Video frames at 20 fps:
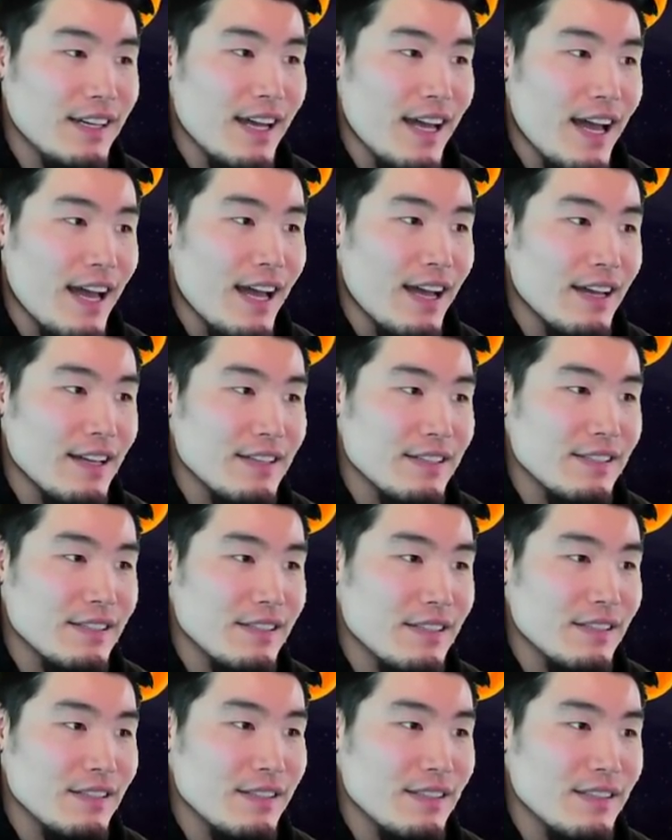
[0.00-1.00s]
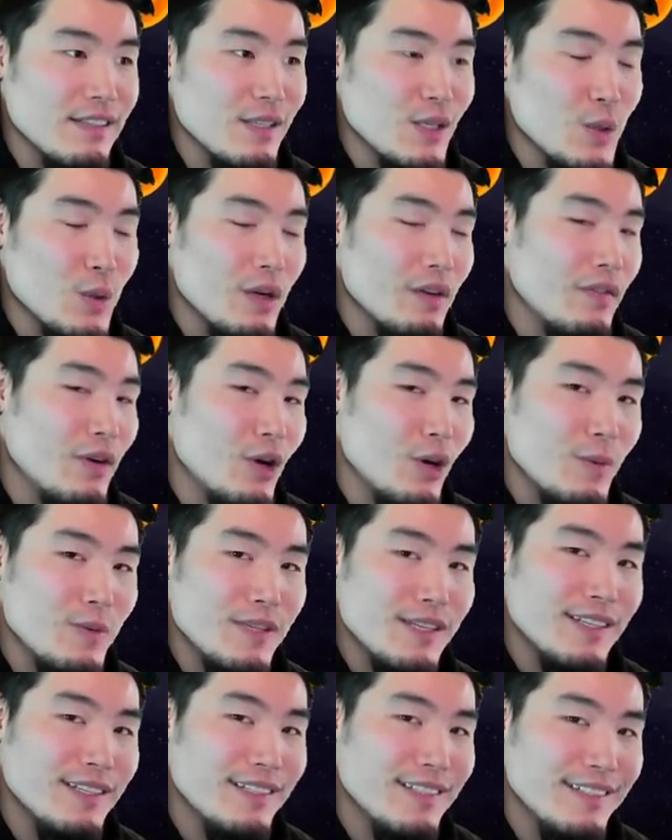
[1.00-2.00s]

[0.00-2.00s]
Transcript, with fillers: as you would have hoped,